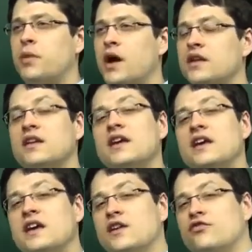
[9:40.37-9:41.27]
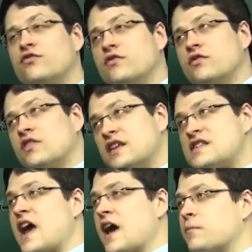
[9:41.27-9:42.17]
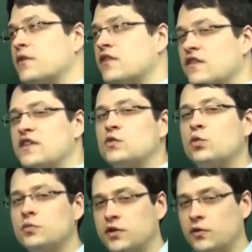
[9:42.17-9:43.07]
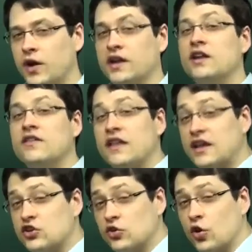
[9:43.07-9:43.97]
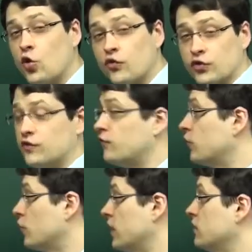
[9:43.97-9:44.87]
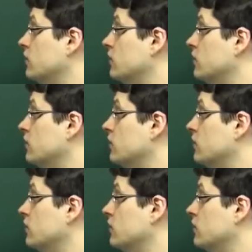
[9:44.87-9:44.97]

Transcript: but if this happened, then this would be right. Then you're over-inferring.